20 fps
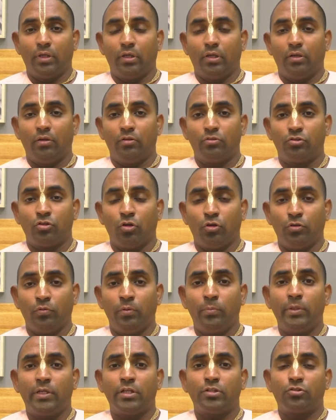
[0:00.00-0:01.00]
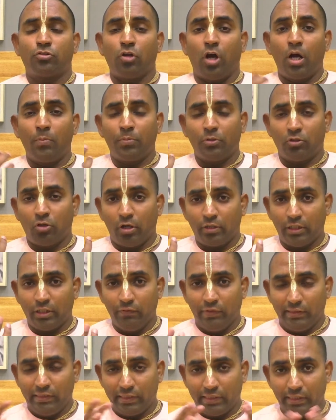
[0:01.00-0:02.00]
so human beings stopped totally
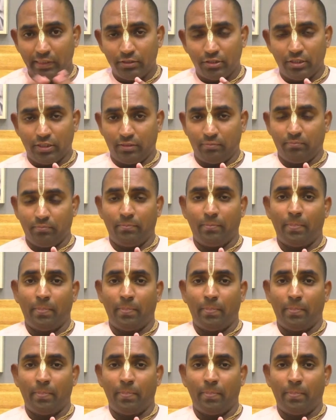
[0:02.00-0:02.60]
Vedic culture,